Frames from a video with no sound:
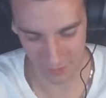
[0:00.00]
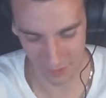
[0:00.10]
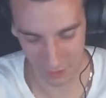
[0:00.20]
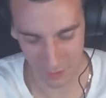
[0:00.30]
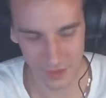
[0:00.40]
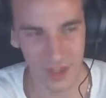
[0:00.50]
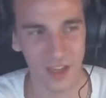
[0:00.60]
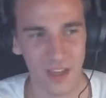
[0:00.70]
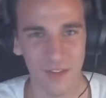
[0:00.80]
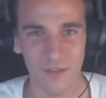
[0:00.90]
knows that I
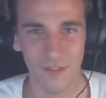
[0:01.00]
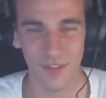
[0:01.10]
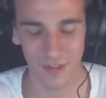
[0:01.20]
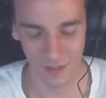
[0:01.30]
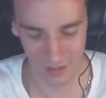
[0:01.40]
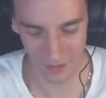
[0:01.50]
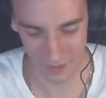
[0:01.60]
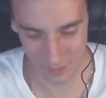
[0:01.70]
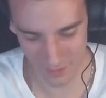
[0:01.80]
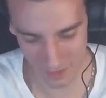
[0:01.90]
have, like, a
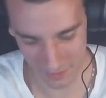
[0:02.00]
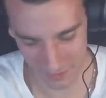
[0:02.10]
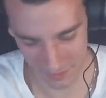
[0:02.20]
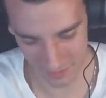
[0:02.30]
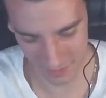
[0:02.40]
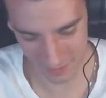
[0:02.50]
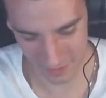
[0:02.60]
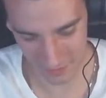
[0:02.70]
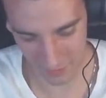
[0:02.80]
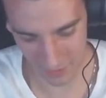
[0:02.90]
YouTube channel. And
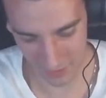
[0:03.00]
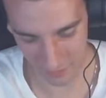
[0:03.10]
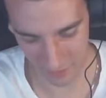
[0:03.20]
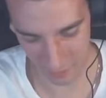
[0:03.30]
I feel like if I ever